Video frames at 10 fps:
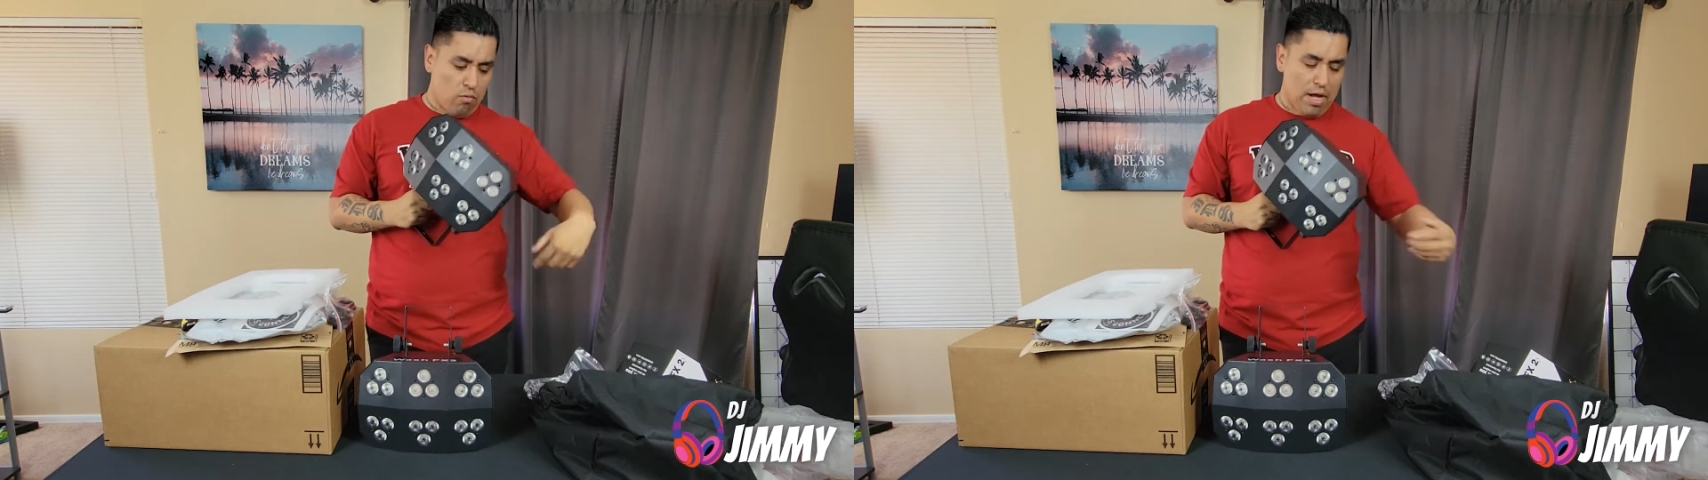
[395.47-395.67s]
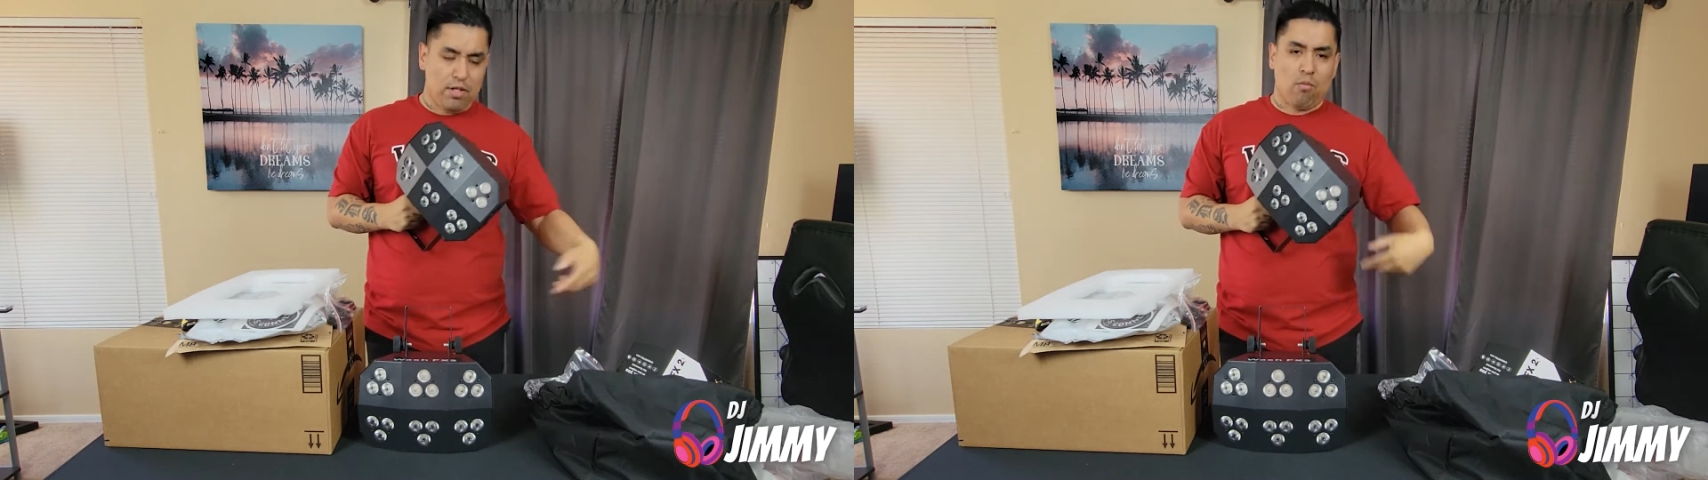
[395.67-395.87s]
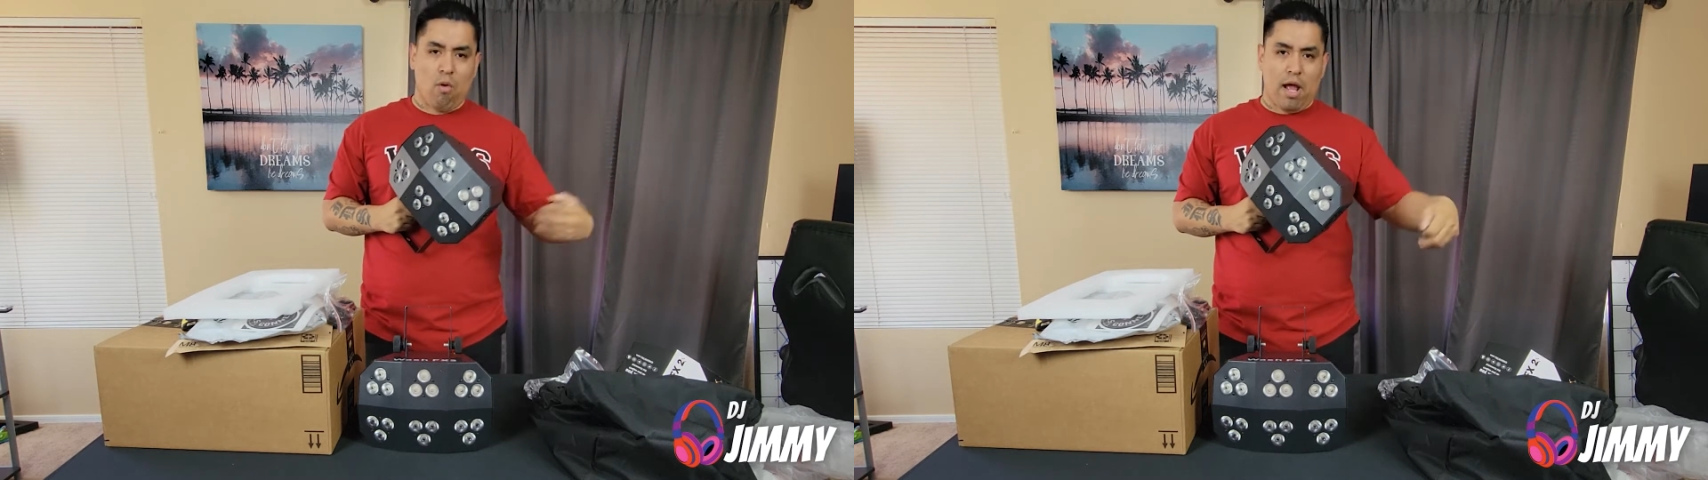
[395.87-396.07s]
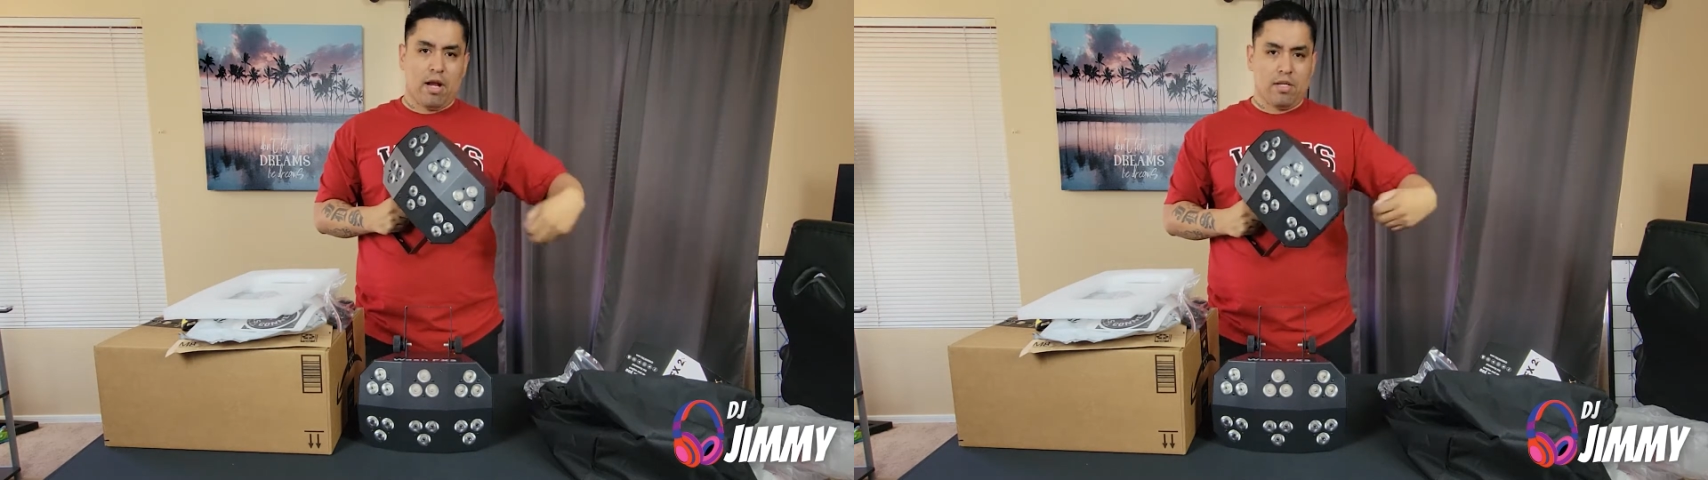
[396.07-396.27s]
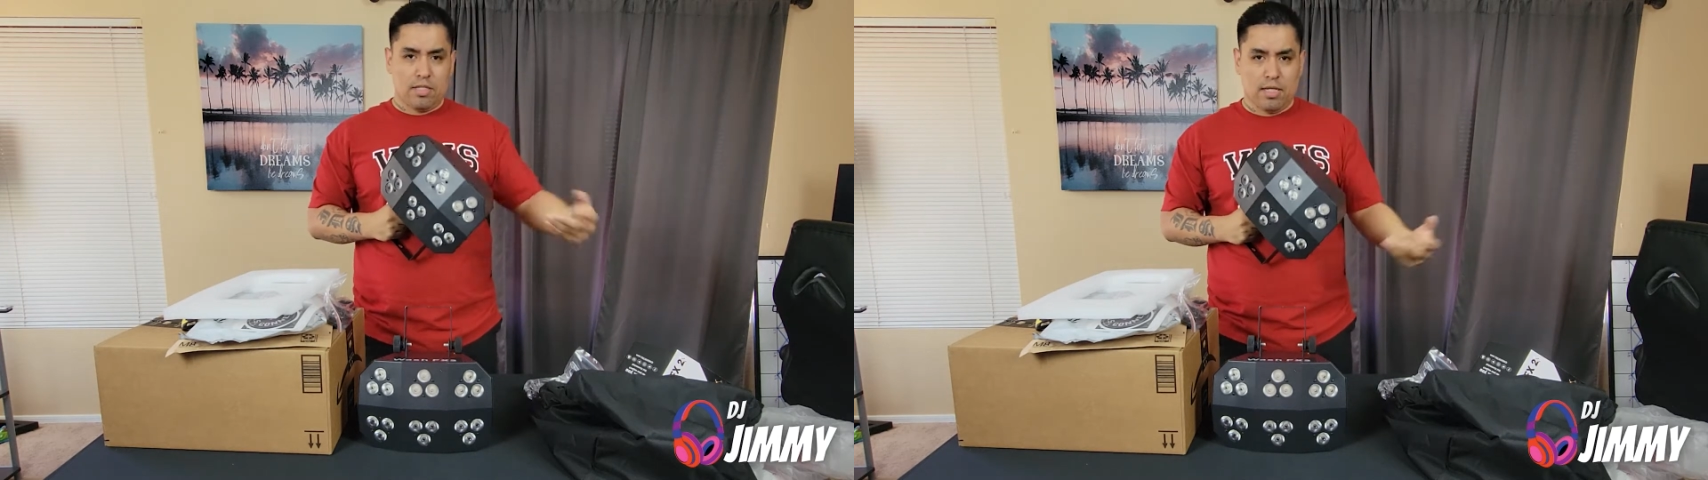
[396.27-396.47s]
wind up
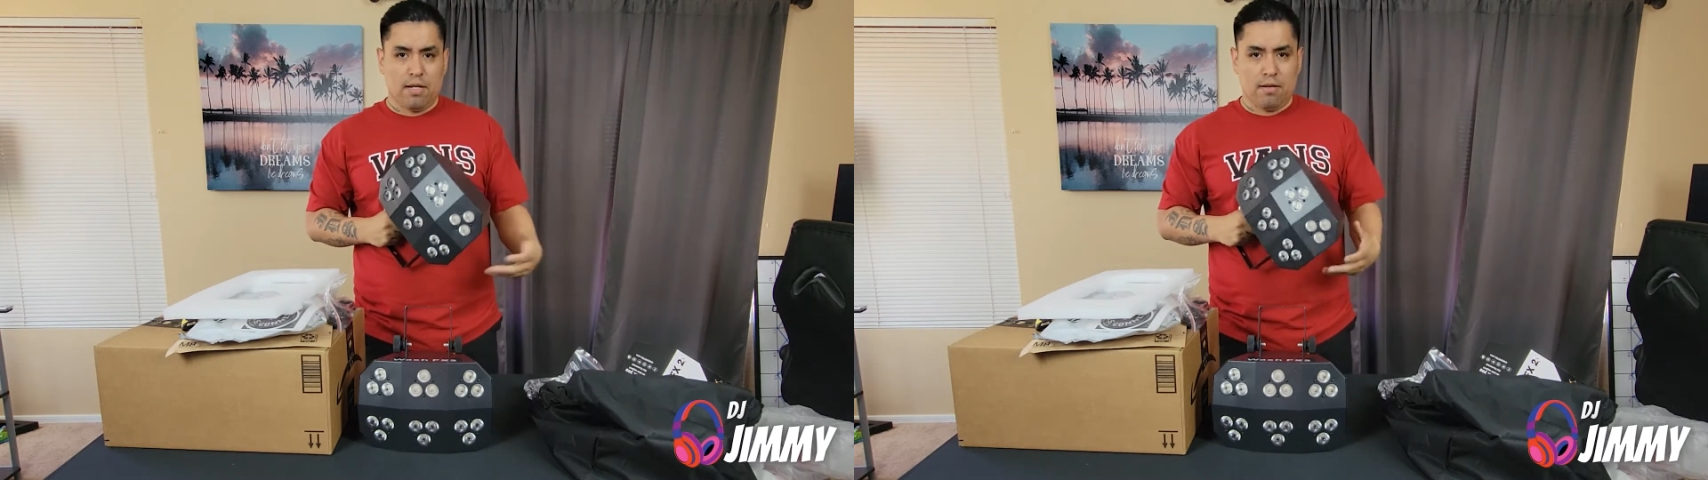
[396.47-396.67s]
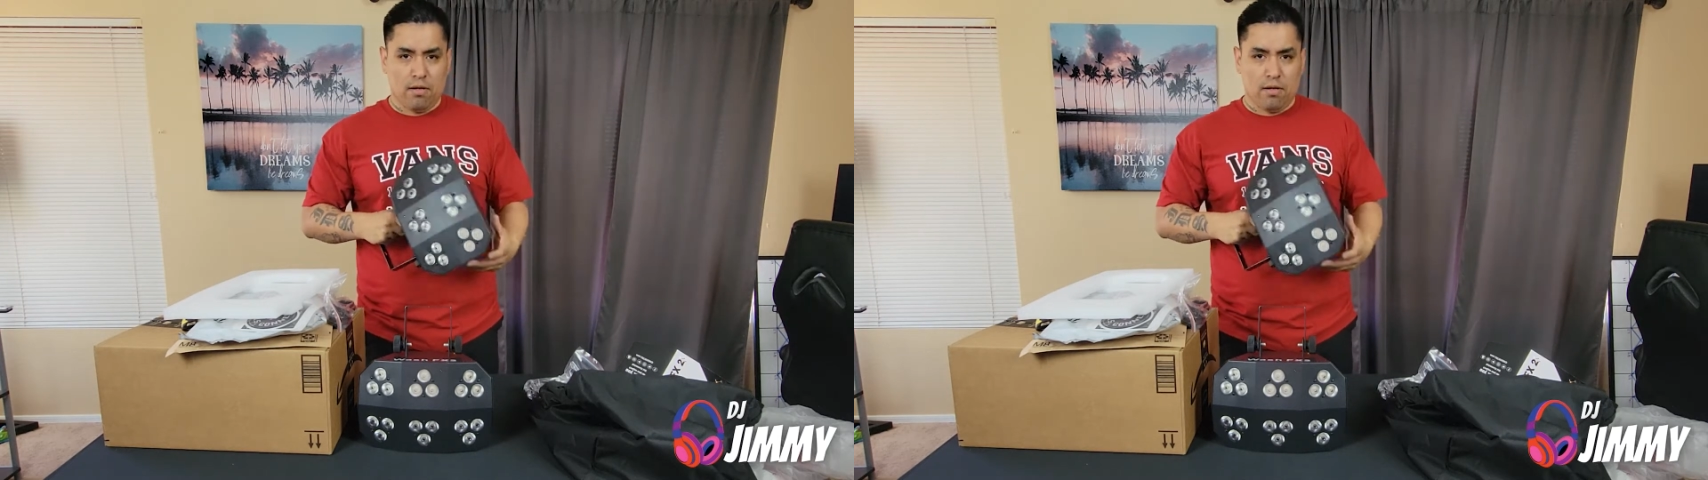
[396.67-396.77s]
wires and then,